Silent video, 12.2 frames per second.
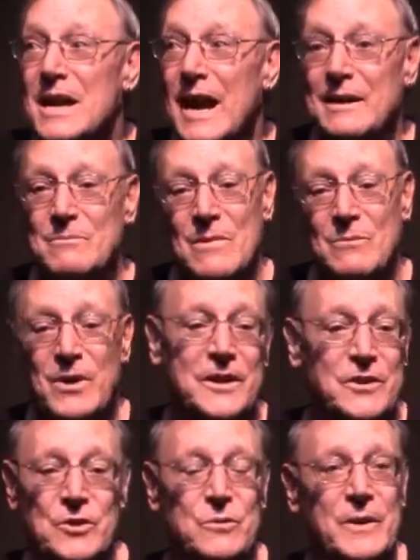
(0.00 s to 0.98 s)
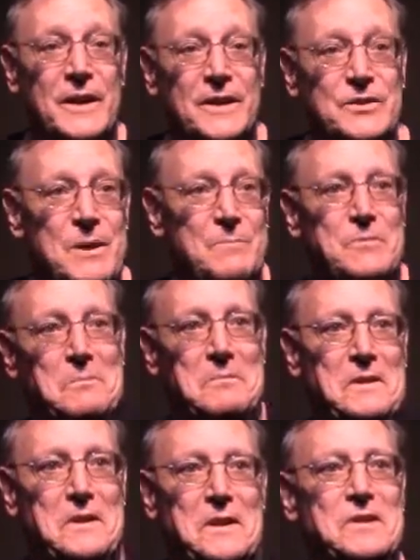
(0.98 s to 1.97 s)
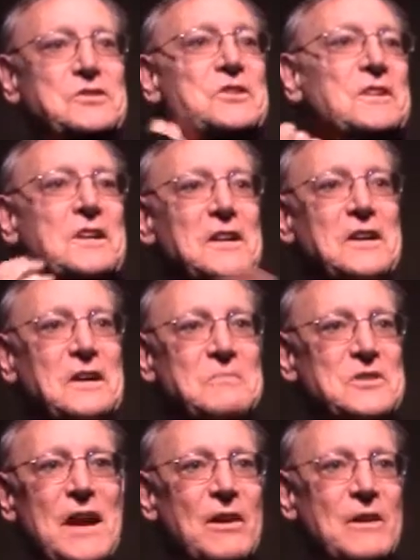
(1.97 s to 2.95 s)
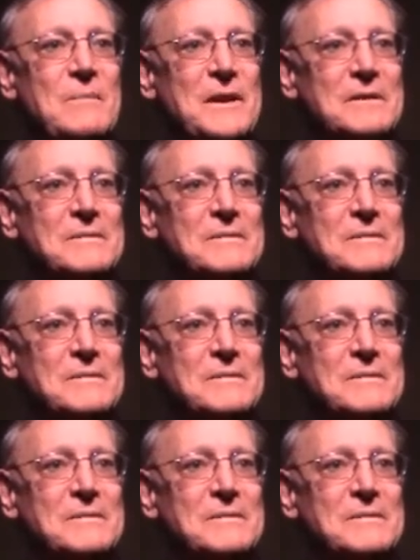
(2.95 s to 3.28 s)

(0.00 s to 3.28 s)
And what do you do but accept this, and then it comes out?